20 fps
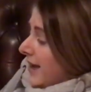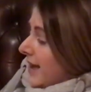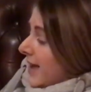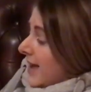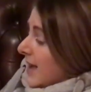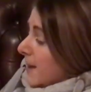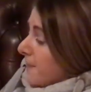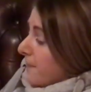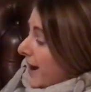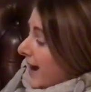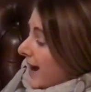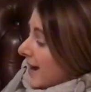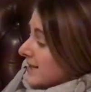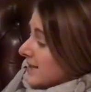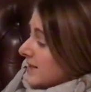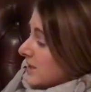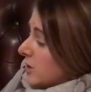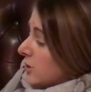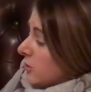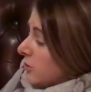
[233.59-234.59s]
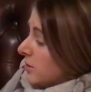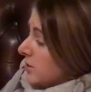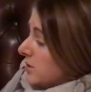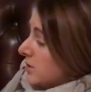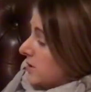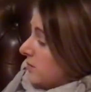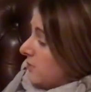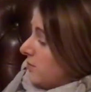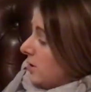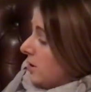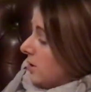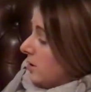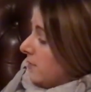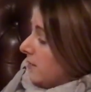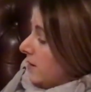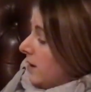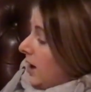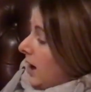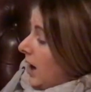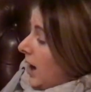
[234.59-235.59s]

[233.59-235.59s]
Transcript: he padded across the room